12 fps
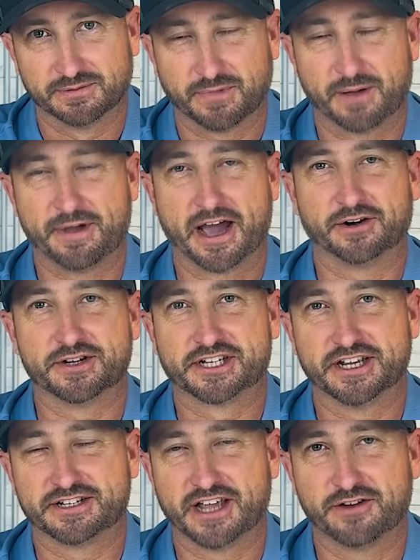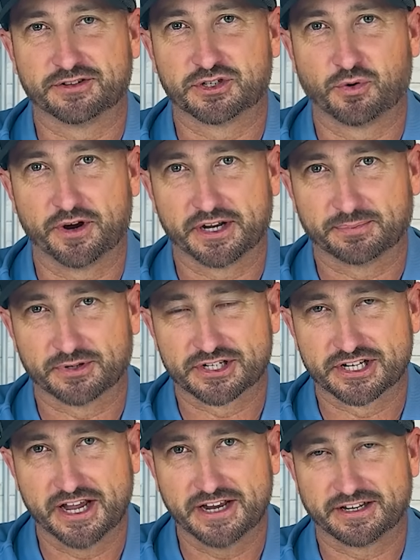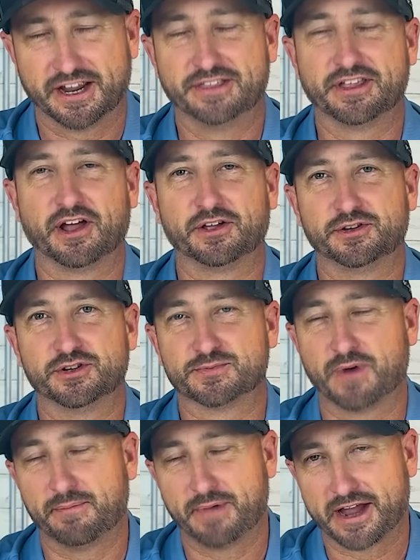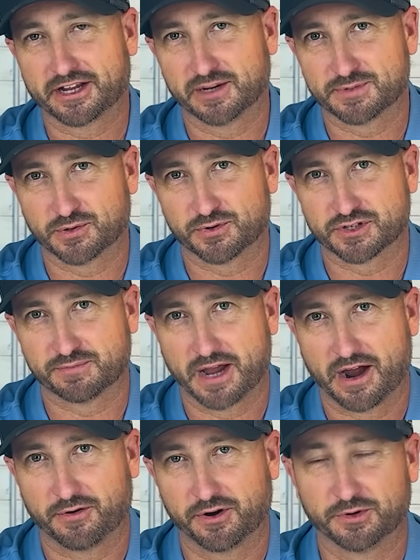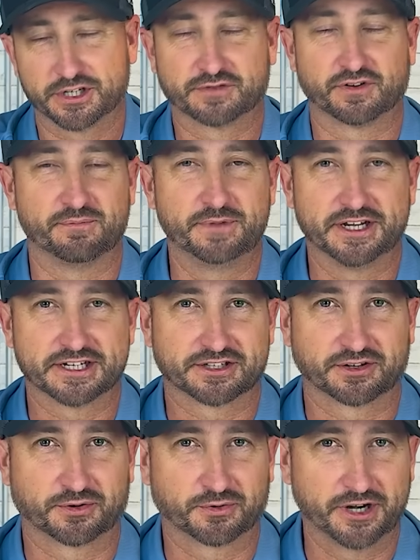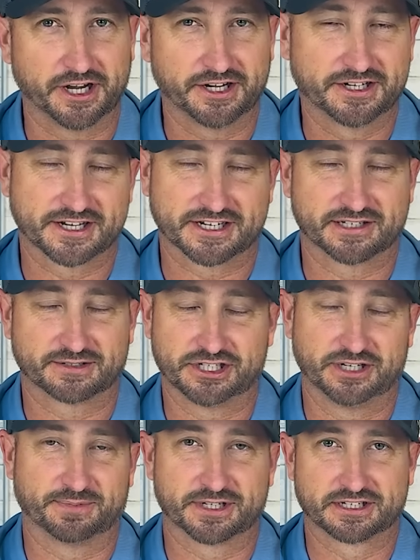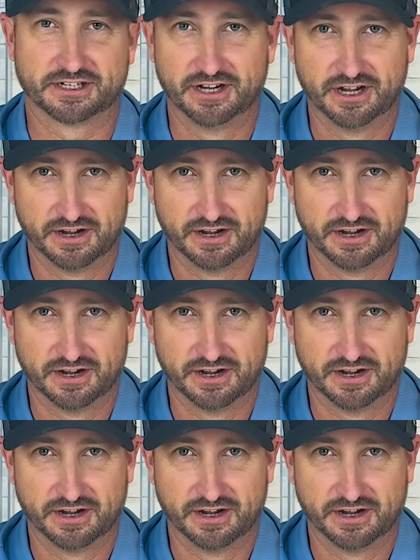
my batteries get down to 20%, and then I'll use my backup source of power, which for me is the grid, because that's the cheapest